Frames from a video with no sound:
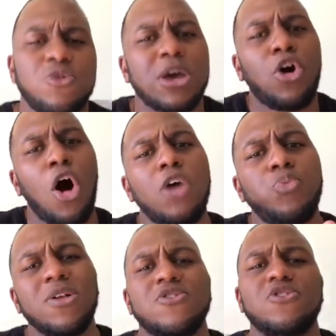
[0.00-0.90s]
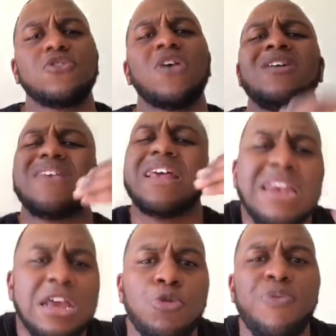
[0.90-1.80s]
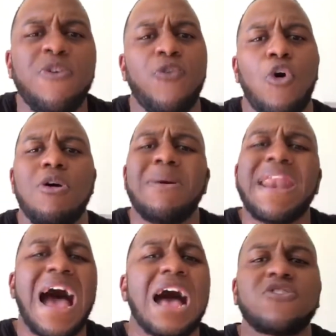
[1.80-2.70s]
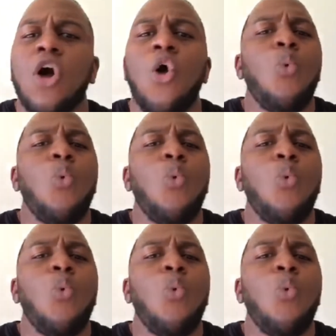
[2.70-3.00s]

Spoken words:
where God wants us to kneel before him and ask,